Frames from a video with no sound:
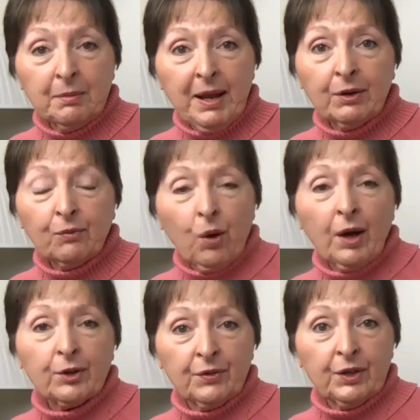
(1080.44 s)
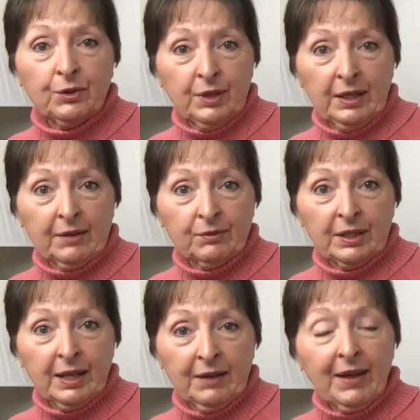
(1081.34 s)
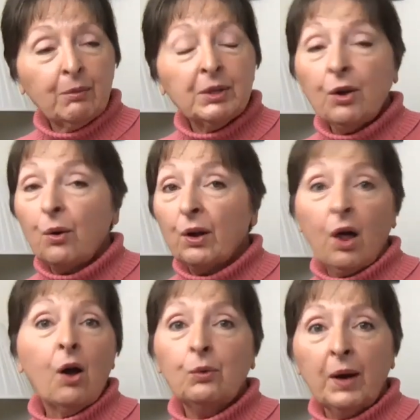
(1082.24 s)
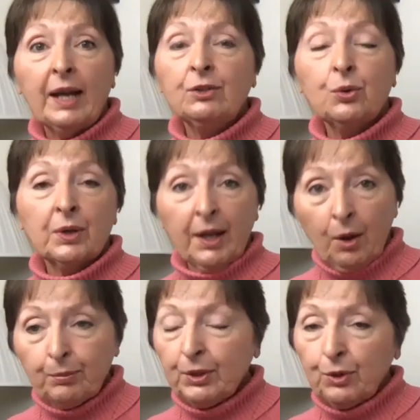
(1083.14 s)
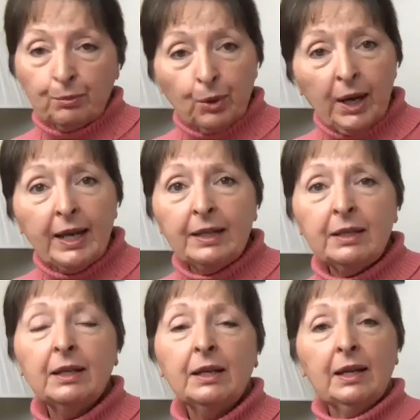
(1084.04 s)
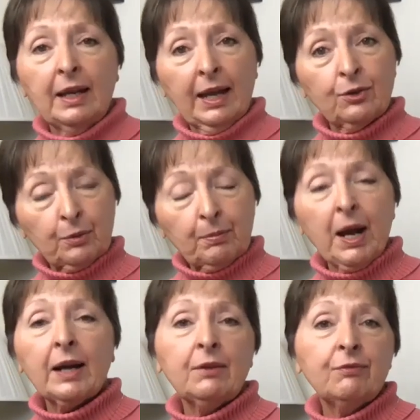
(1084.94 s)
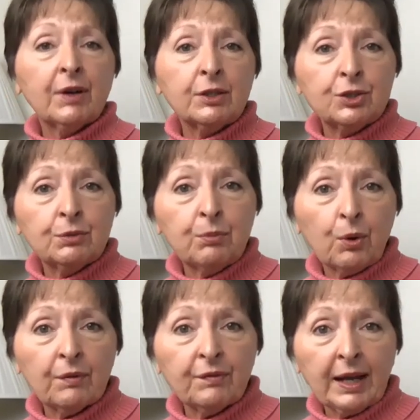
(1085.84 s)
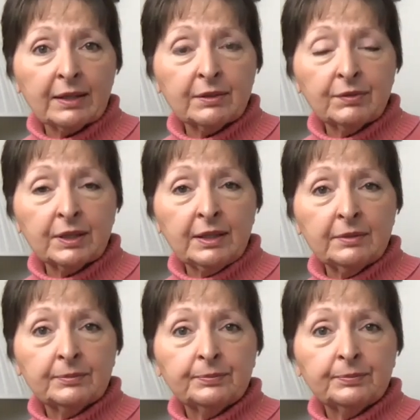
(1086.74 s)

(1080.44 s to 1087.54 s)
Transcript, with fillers: amount of water that you need every day. That would go a long way toward helping your brain and your body function more effectively.